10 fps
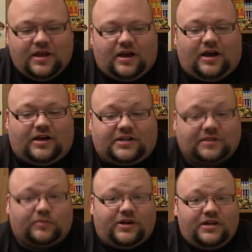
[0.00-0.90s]
because
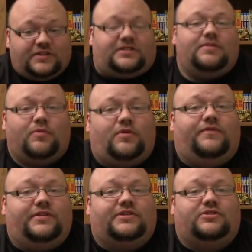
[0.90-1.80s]
I'm ready to see more
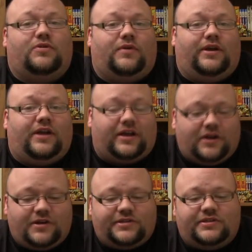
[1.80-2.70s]
of this story, and I can
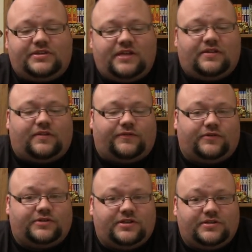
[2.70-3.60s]
honestly say that the
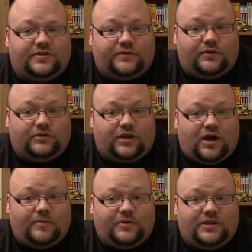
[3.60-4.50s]
first season of Golden
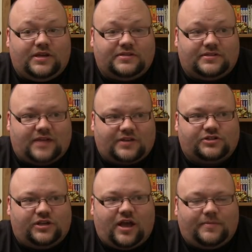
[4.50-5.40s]
Kamuy has
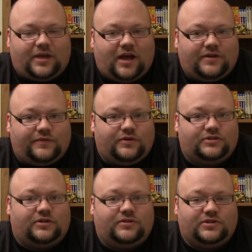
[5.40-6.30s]
actually got me kind of
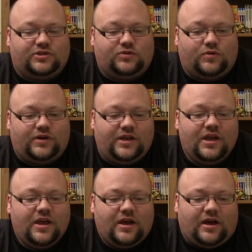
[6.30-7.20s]
hooked on the story.
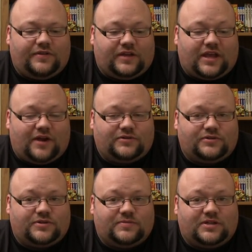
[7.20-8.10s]
The
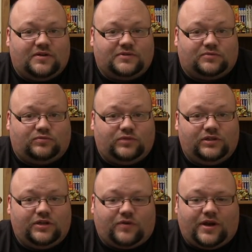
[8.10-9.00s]
characters themselves are
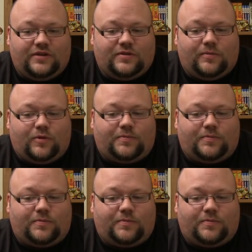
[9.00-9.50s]
really great, and the more